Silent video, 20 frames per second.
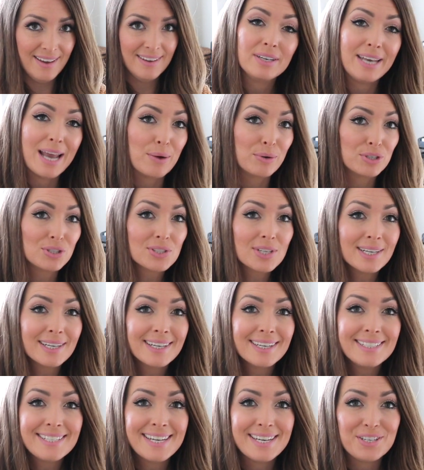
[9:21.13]
Now we're just going to
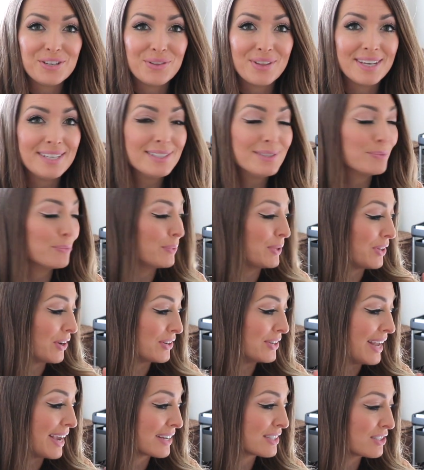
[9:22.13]
continue this with
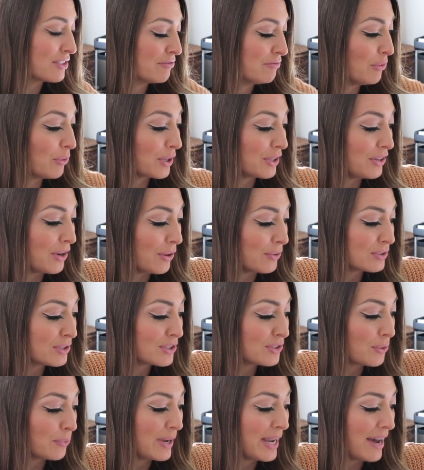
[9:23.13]
our next 4 notes.
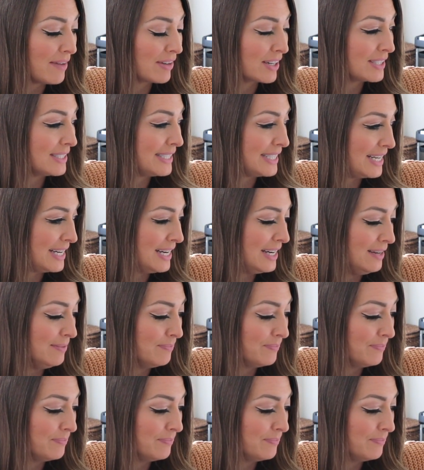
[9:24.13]
So we have our D.